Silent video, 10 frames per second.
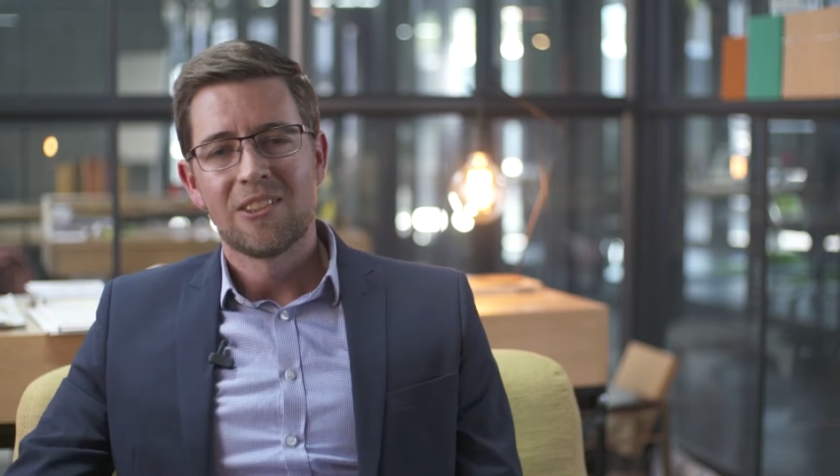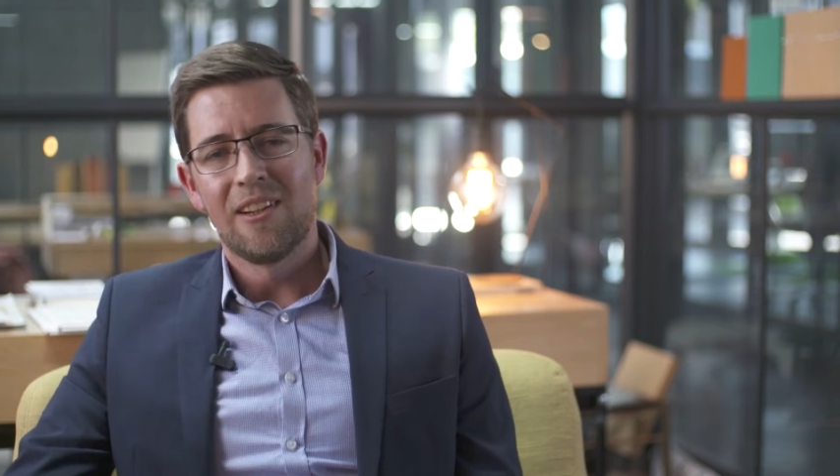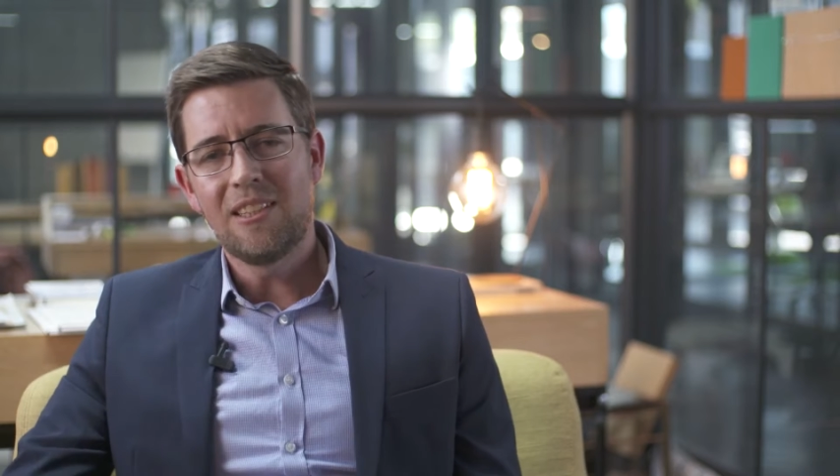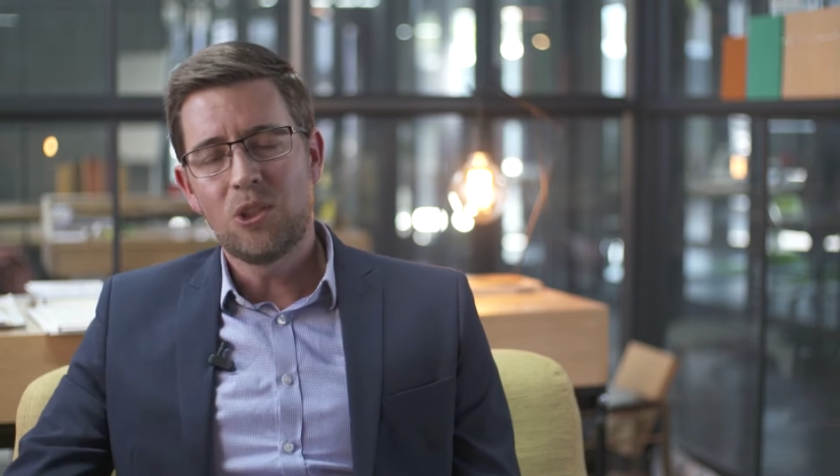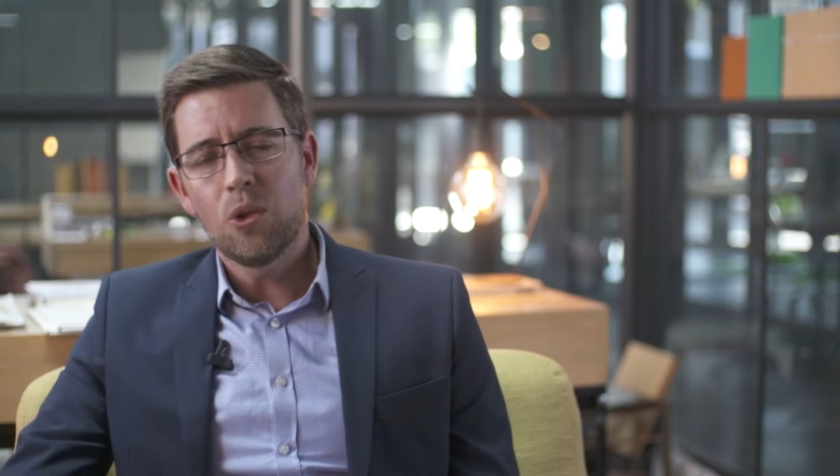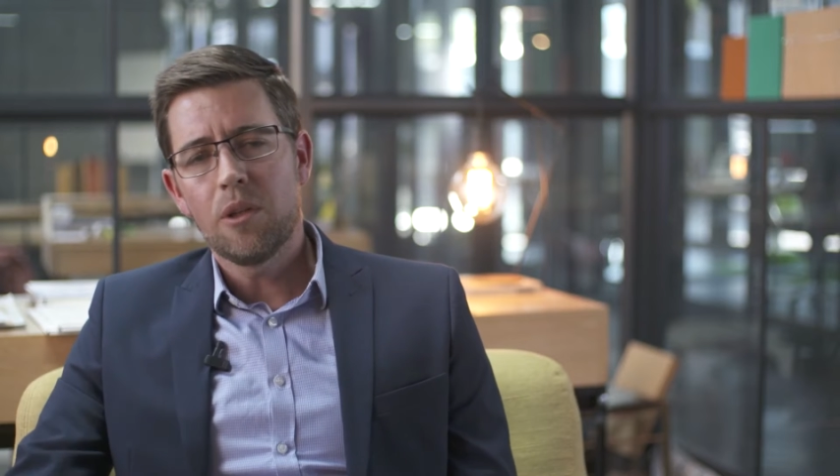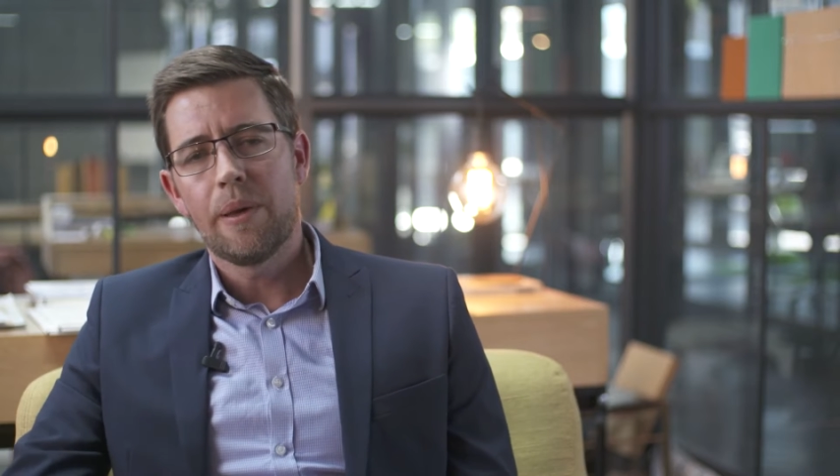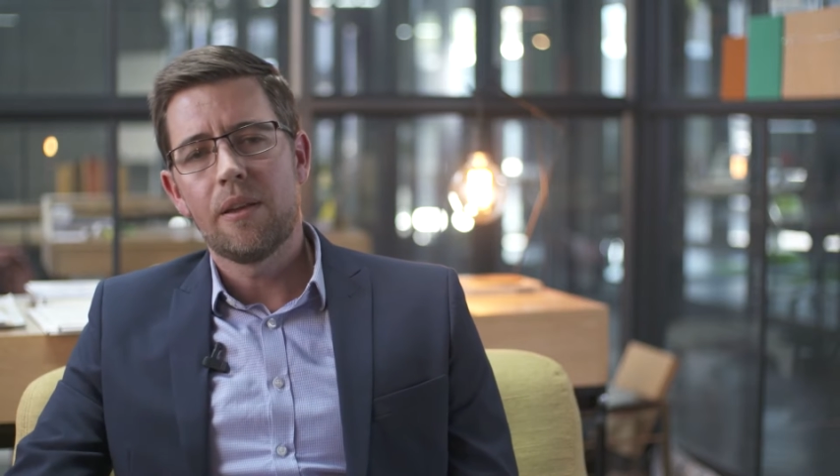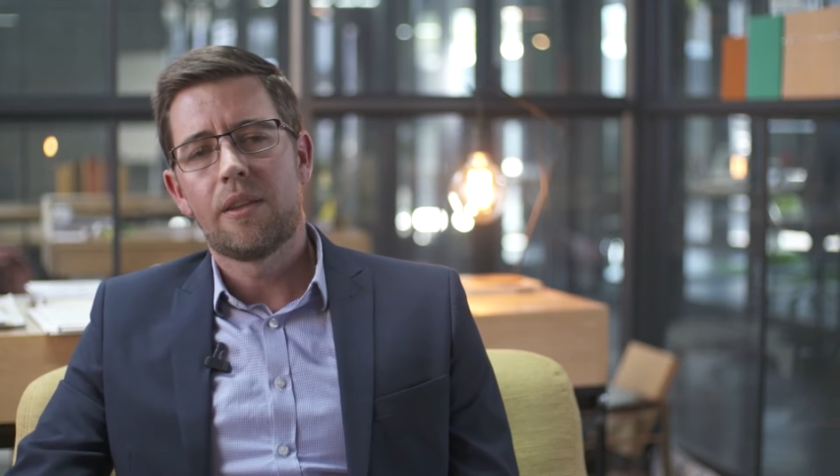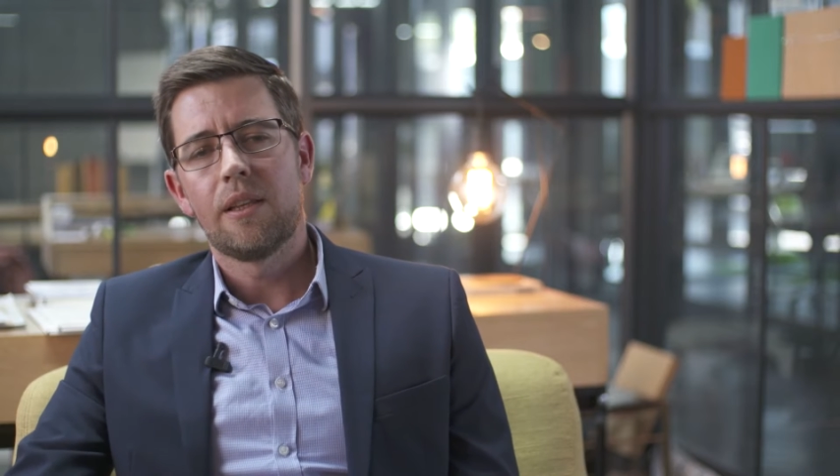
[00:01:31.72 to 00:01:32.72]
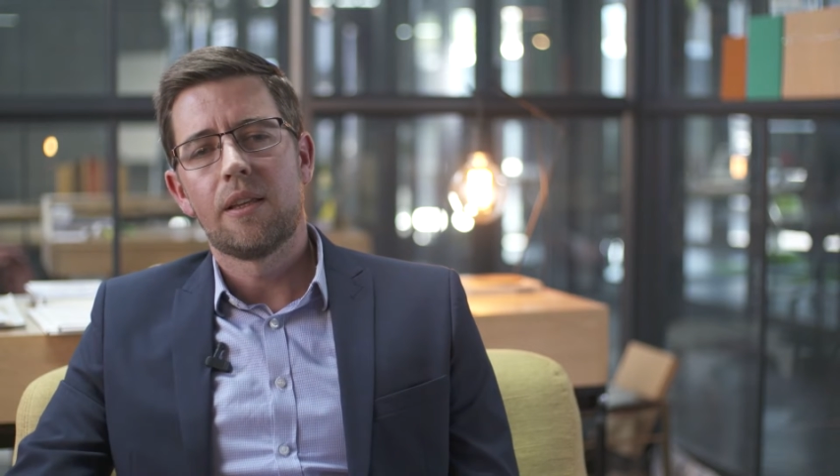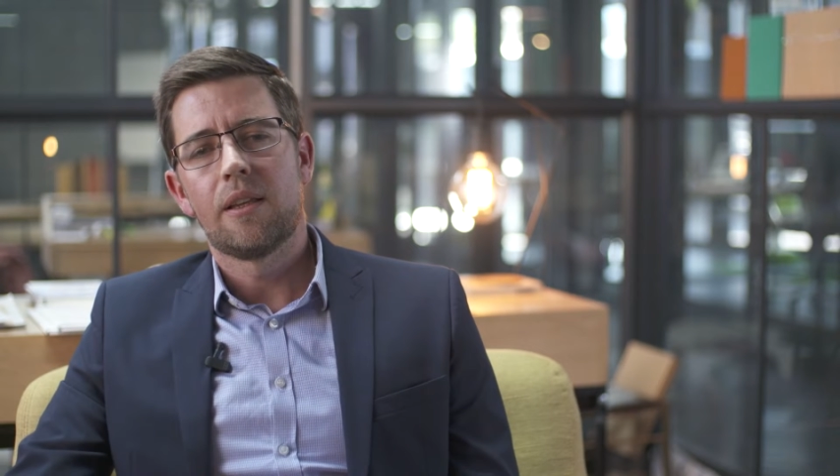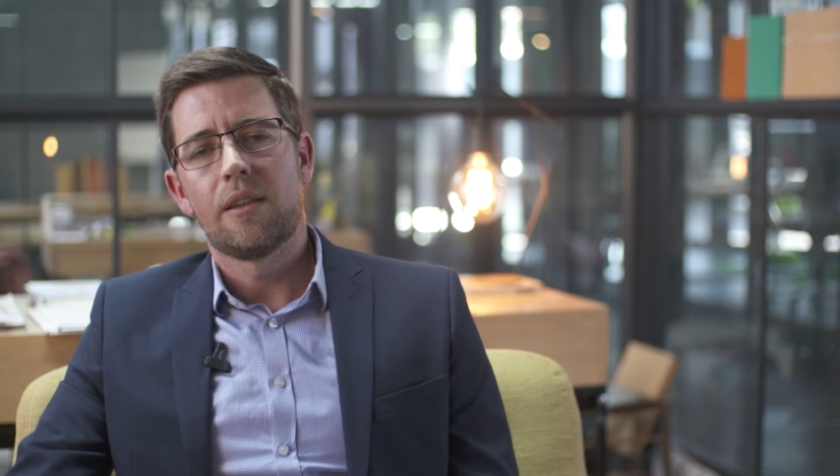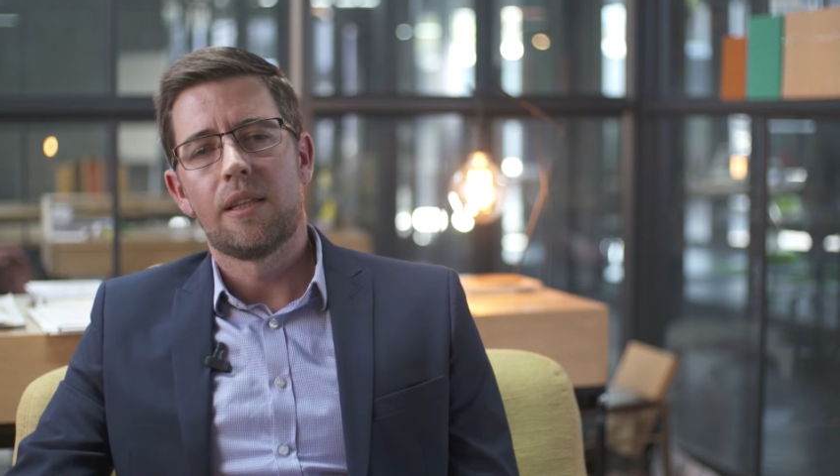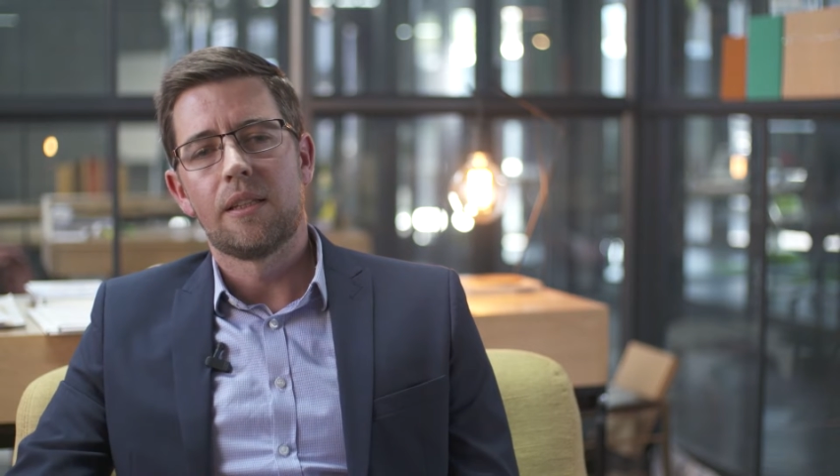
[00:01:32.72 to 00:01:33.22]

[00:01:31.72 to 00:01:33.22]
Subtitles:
So let's talk about the